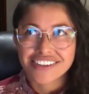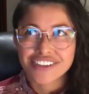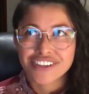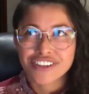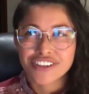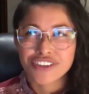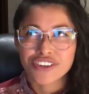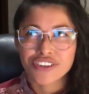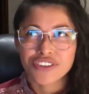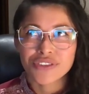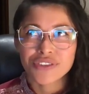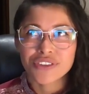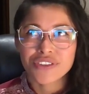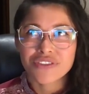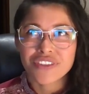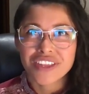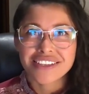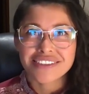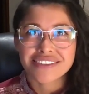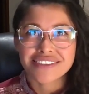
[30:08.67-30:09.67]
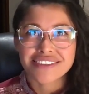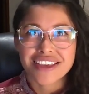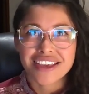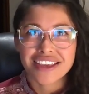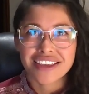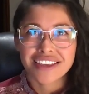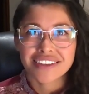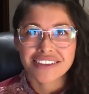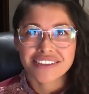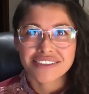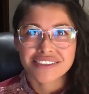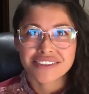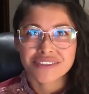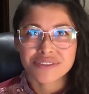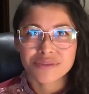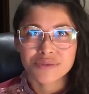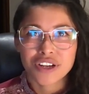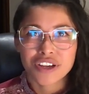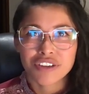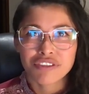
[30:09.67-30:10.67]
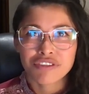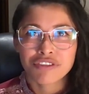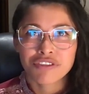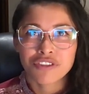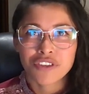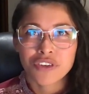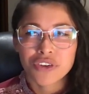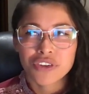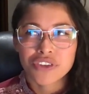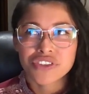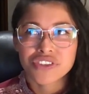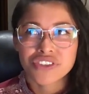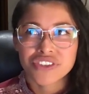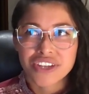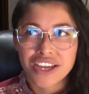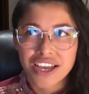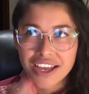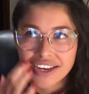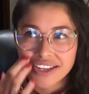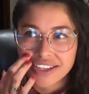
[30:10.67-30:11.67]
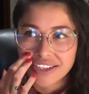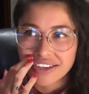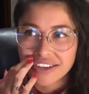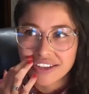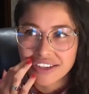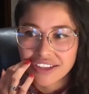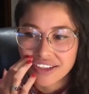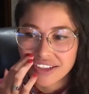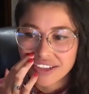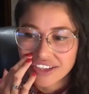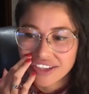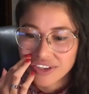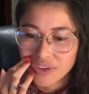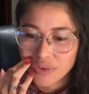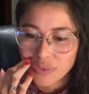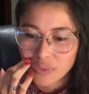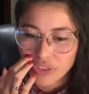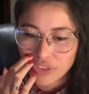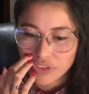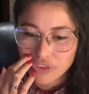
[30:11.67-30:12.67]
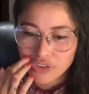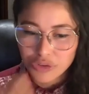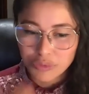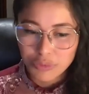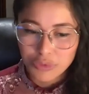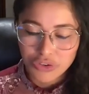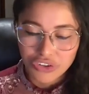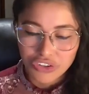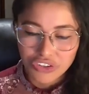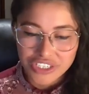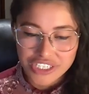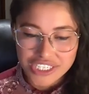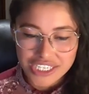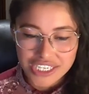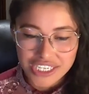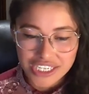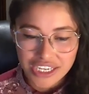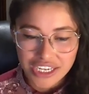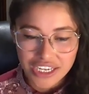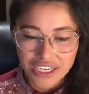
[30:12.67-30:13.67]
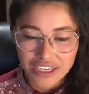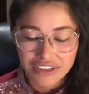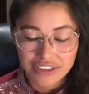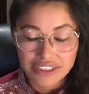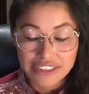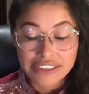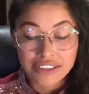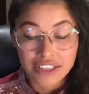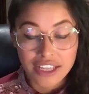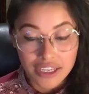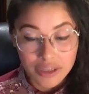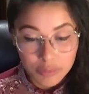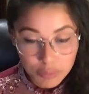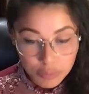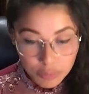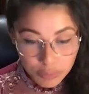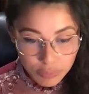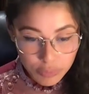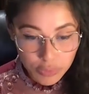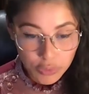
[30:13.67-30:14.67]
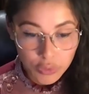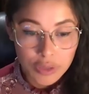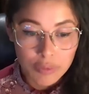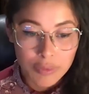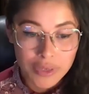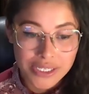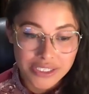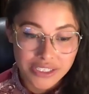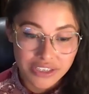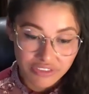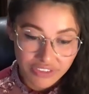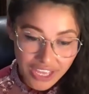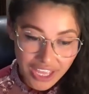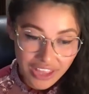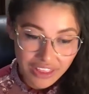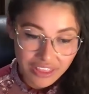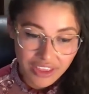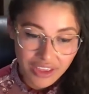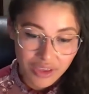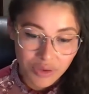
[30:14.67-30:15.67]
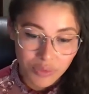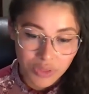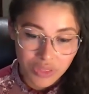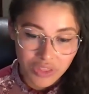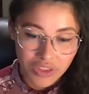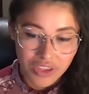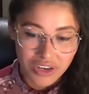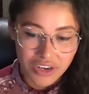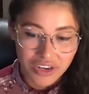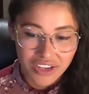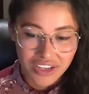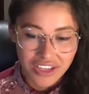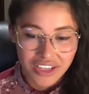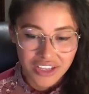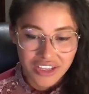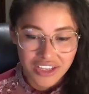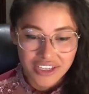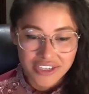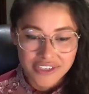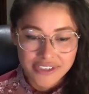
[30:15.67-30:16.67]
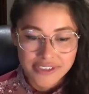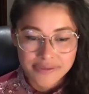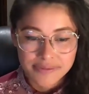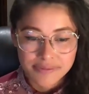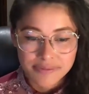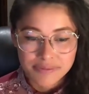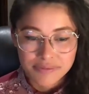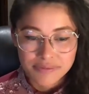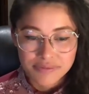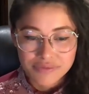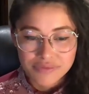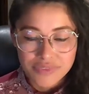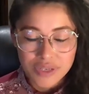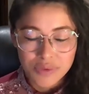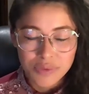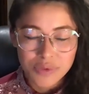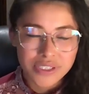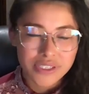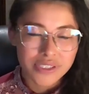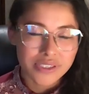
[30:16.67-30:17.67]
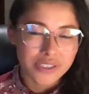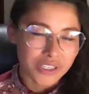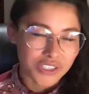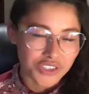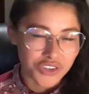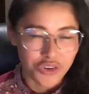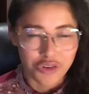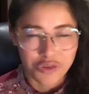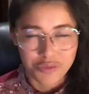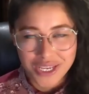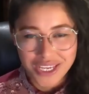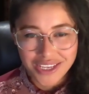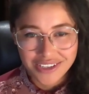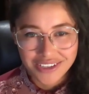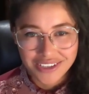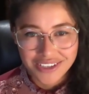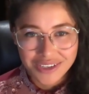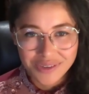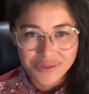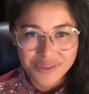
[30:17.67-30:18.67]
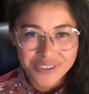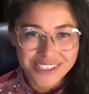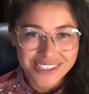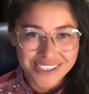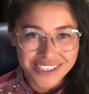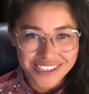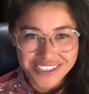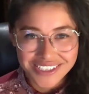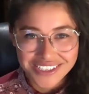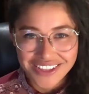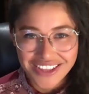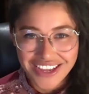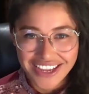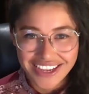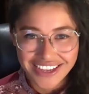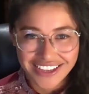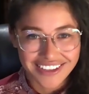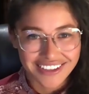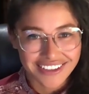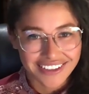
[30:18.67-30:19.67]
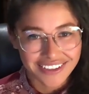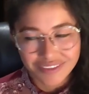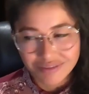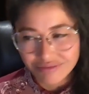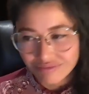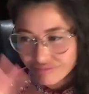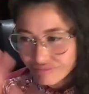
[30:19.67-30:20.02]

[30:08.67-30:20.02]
all of these things. When I first started with numerology and like putting myself out there with it, it was such a hobby. It was such a like